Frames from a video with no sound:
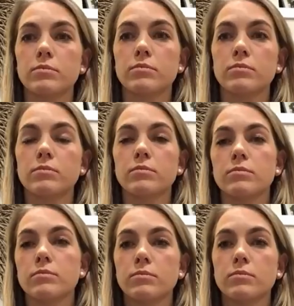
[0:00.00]

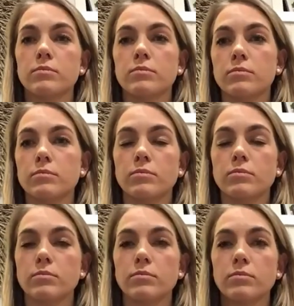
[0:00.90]

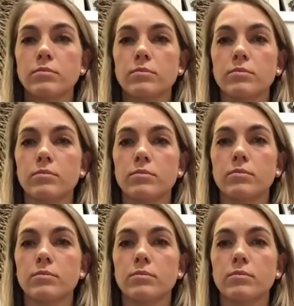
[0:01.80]
This person isn't speaking.